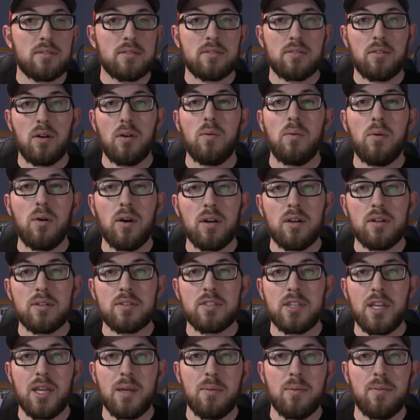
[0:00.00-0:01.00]
saltwater
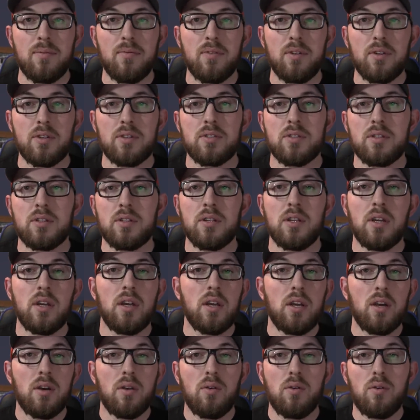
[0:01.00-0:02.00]
salmon fishing,
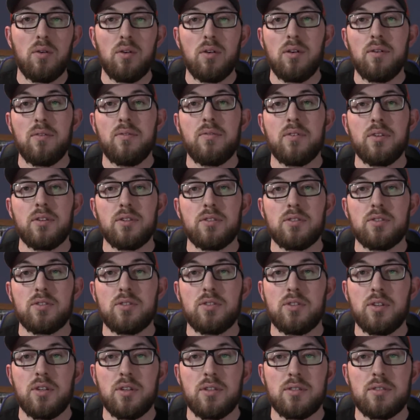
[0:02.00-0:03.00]
or if it's
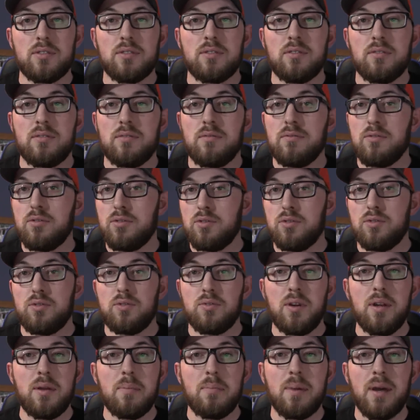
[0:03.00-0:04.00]
just
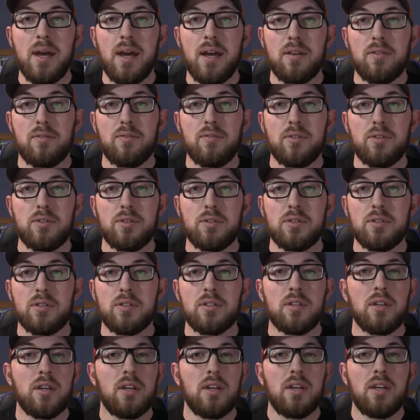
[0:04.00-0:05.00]
straight bass
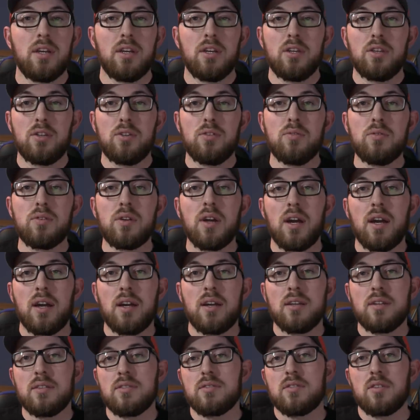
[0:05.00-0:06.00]
fishing, you
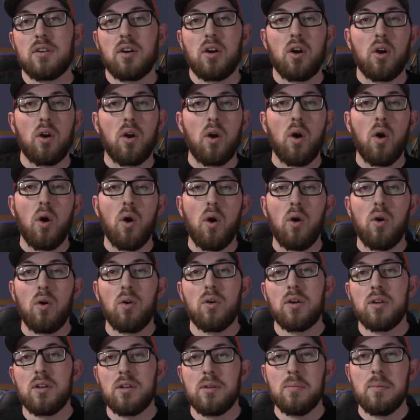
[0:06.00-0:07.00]
guys are
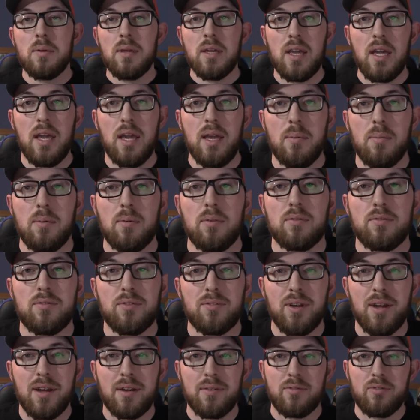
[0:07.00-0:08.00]
all going to be able
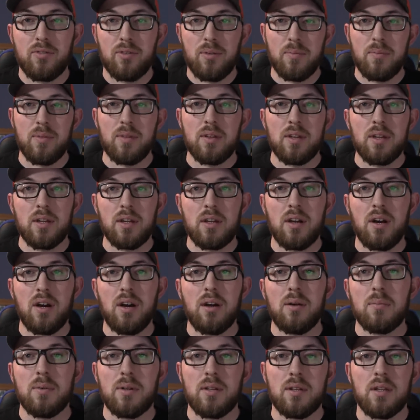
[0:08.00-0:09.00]
to have something in
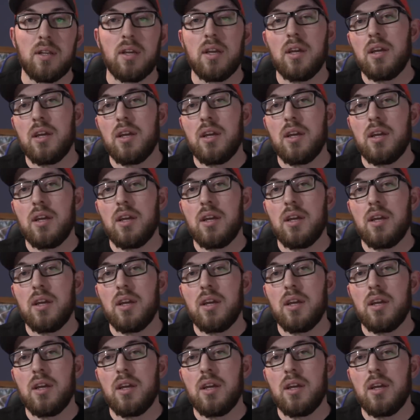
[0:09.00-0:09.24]
common.